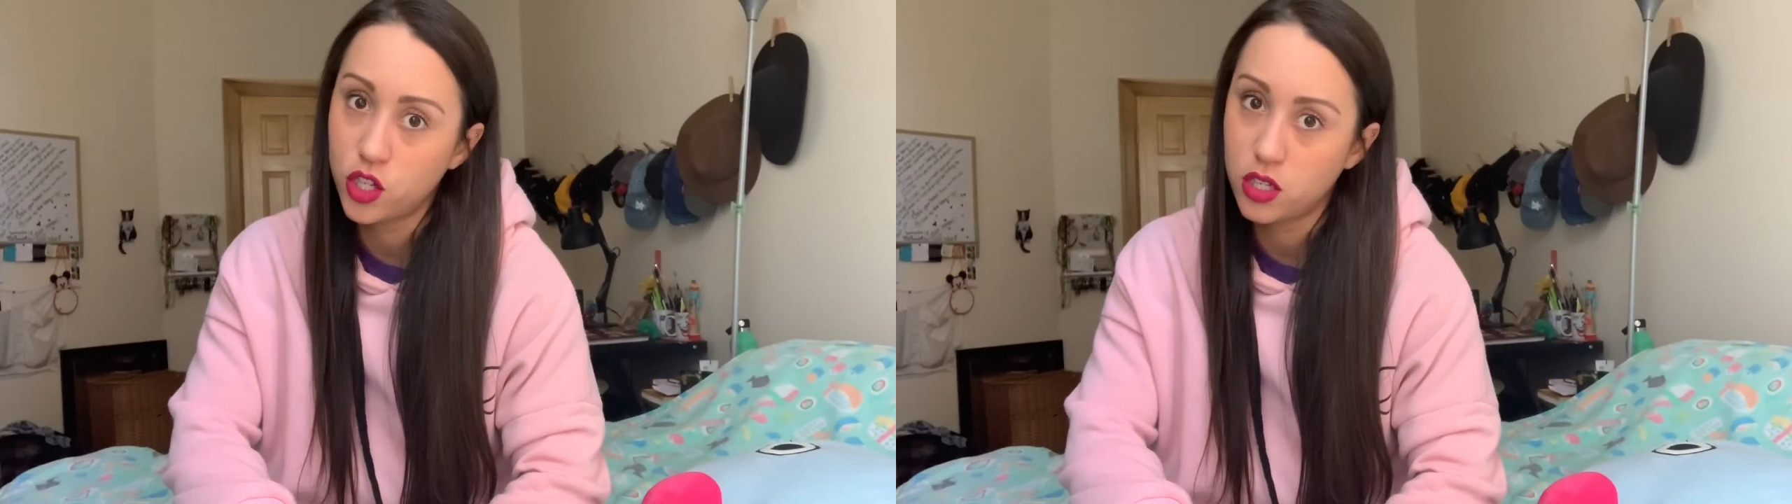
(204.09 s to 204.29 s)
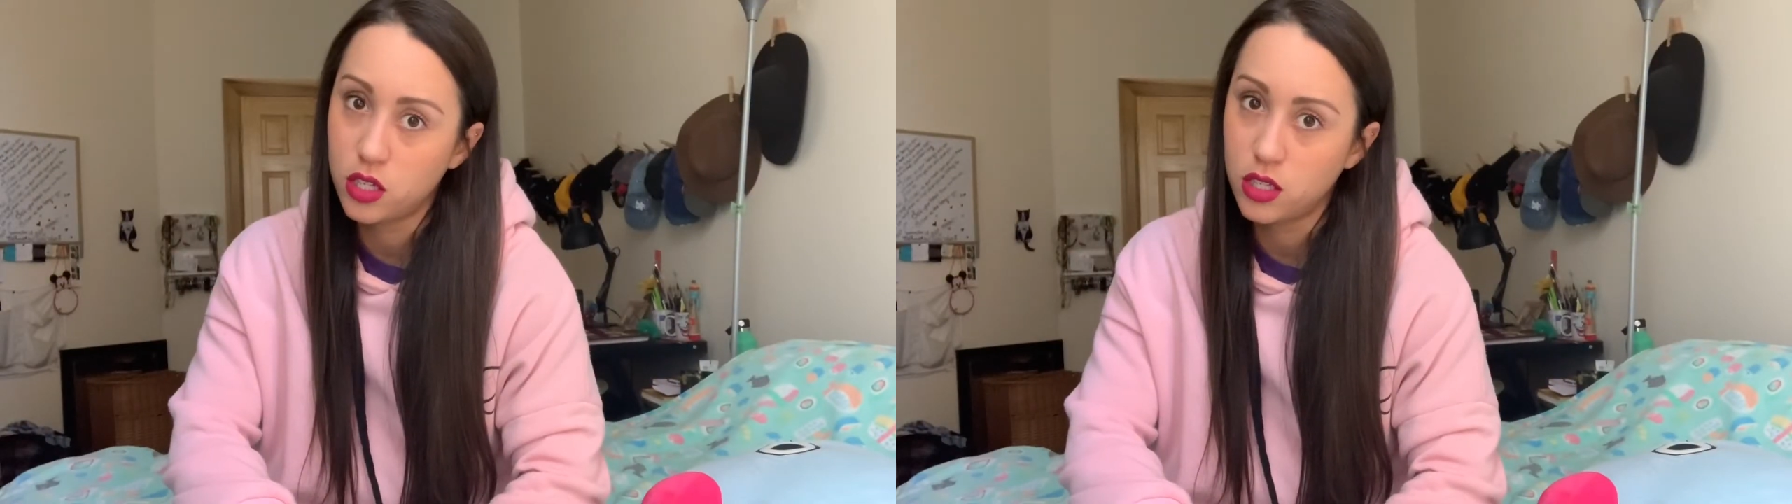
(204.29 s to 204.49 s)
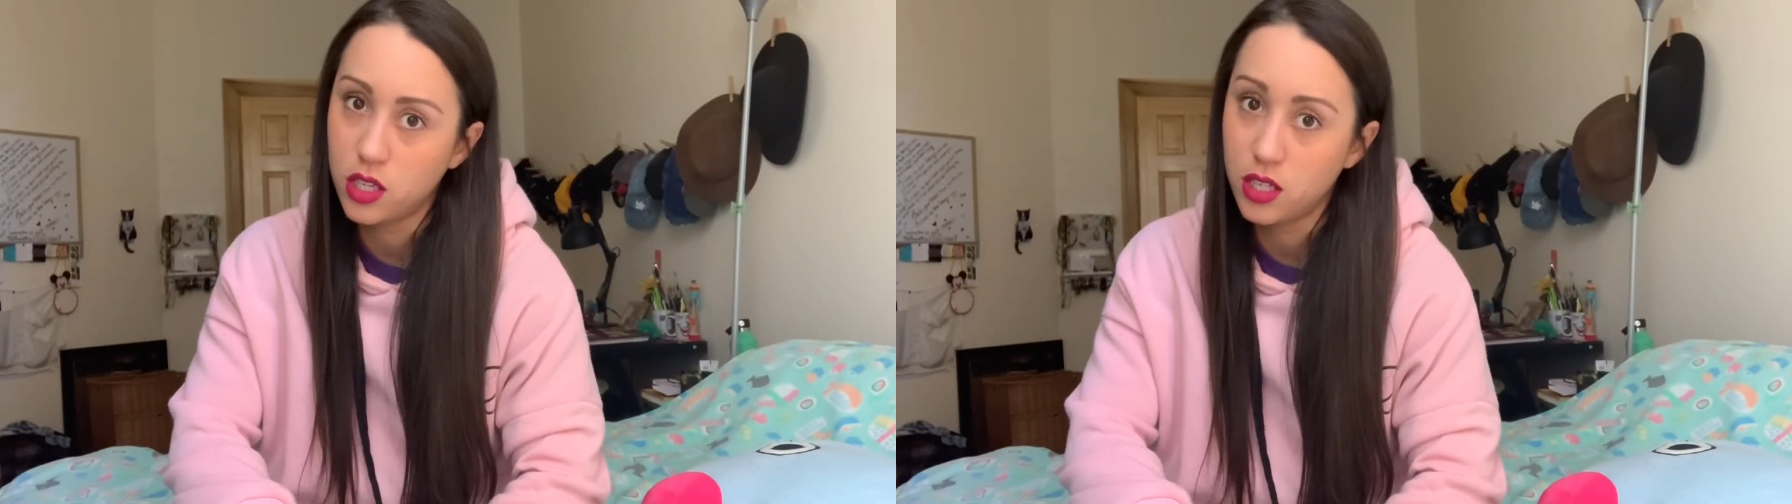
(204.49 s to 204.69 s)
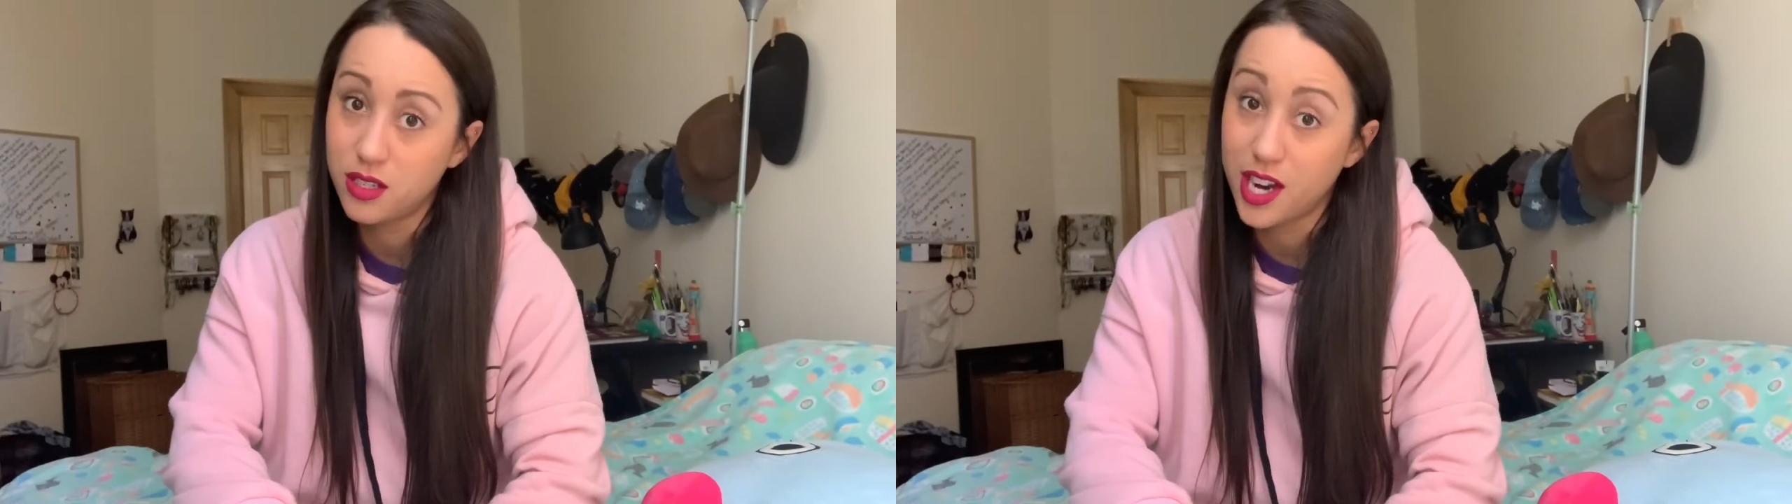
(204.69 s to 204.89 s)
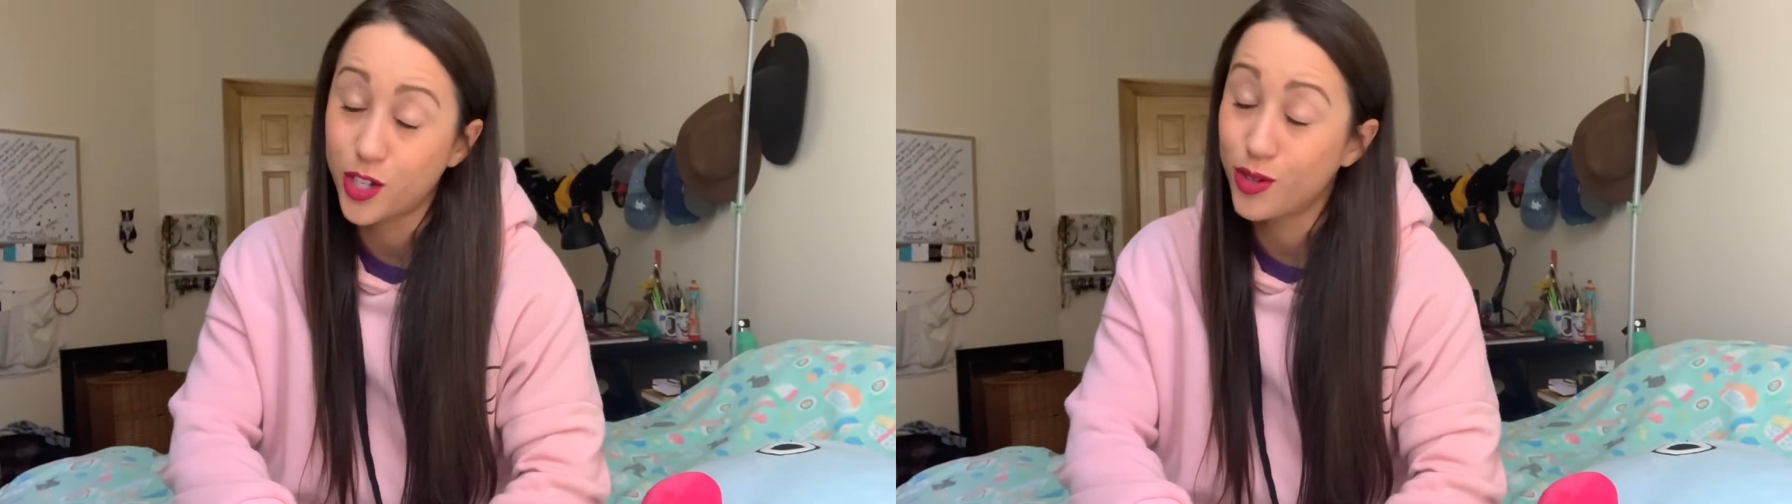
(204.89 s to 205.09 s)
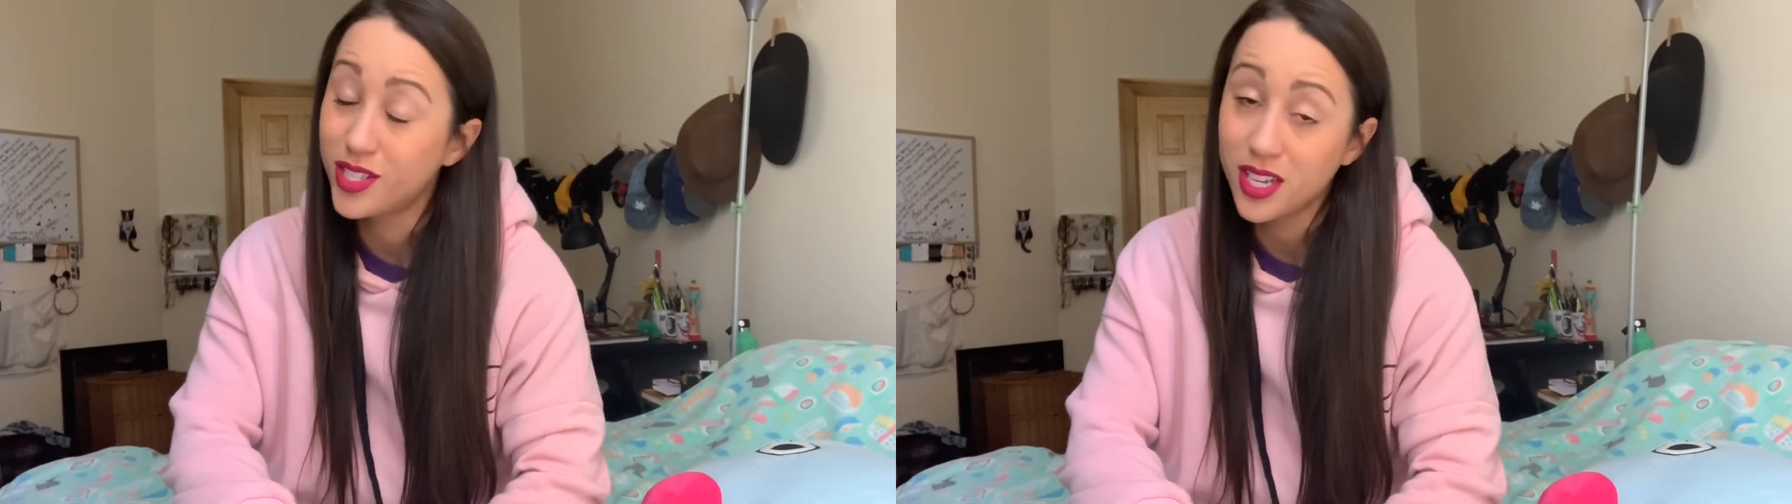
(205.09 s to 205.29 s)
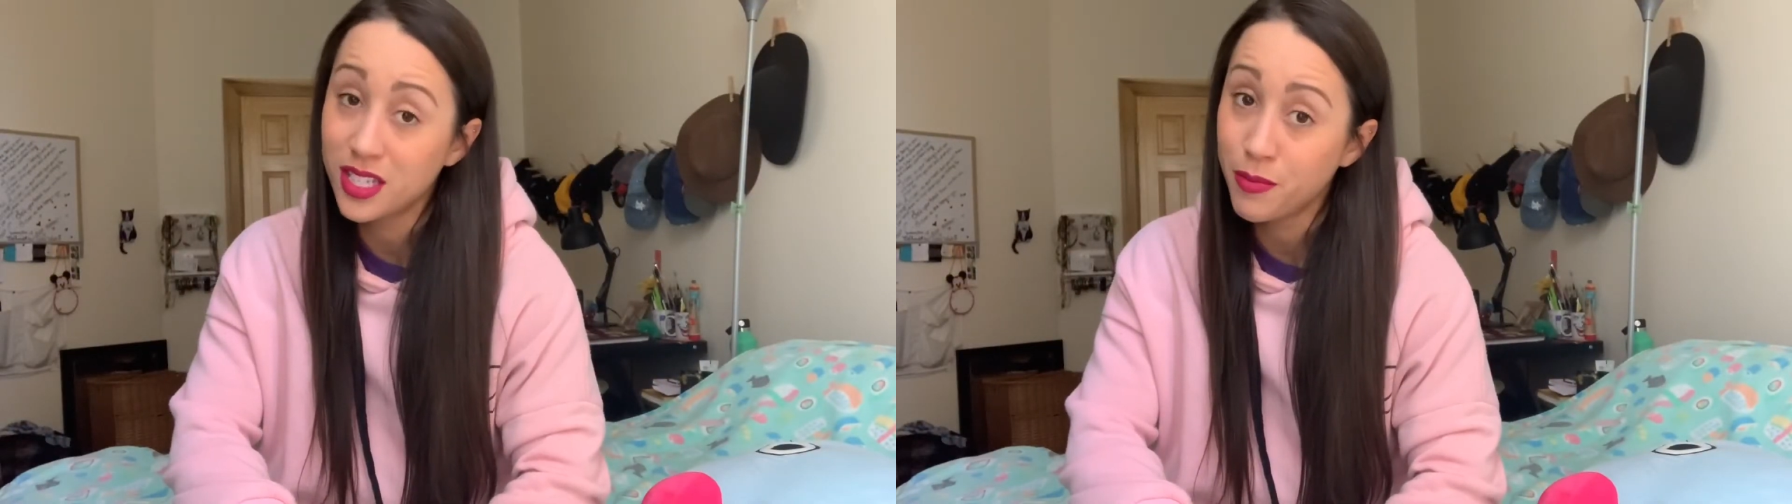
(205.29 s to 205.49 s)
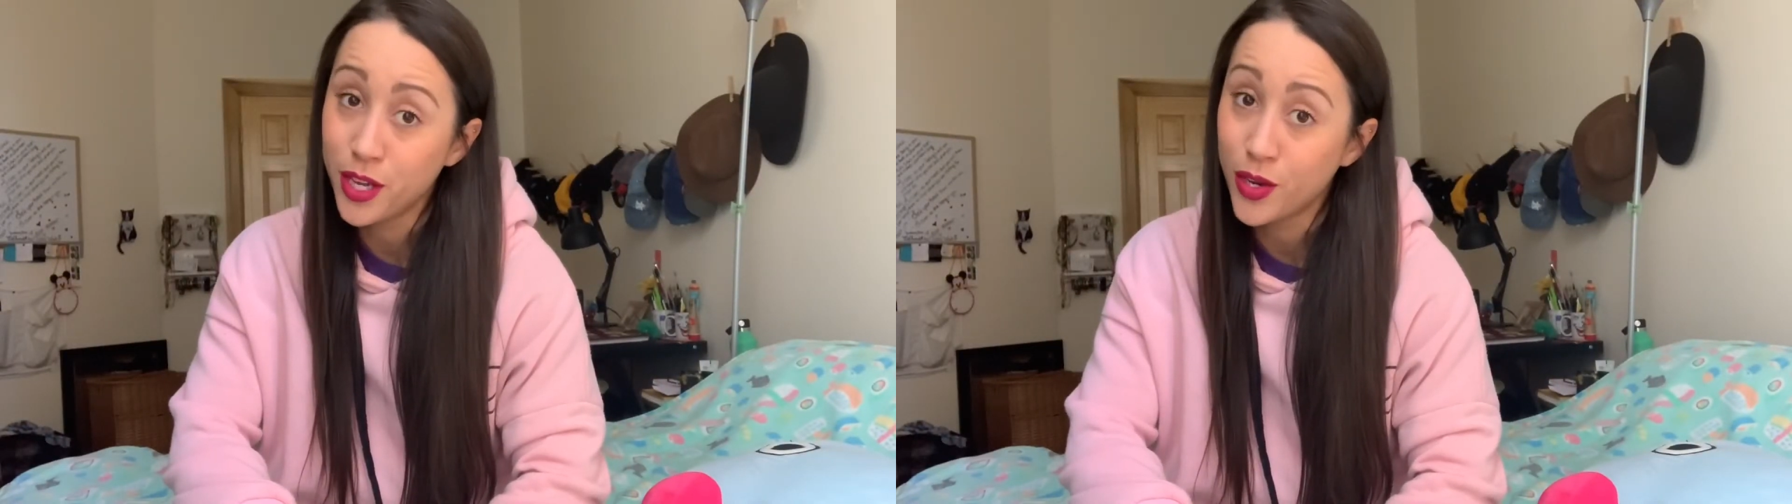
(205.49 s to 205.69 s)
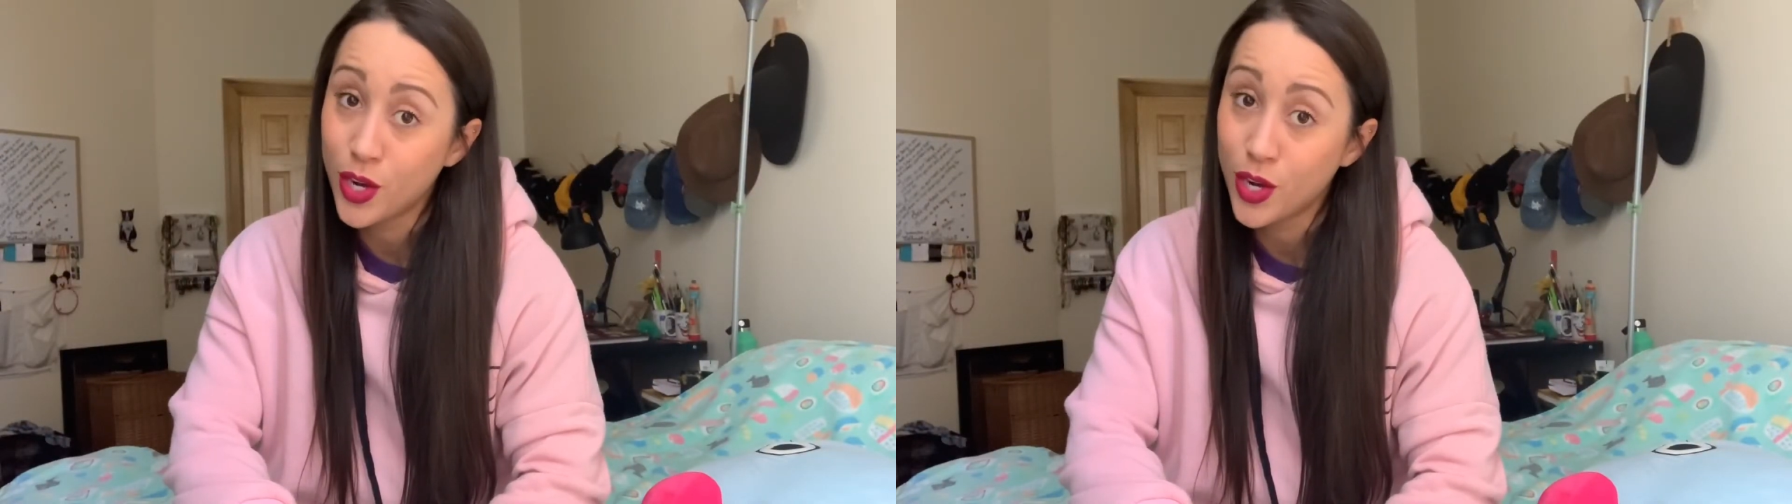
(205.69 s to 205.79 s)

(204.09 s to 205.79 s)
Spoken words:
disease doctor doesn't mean you know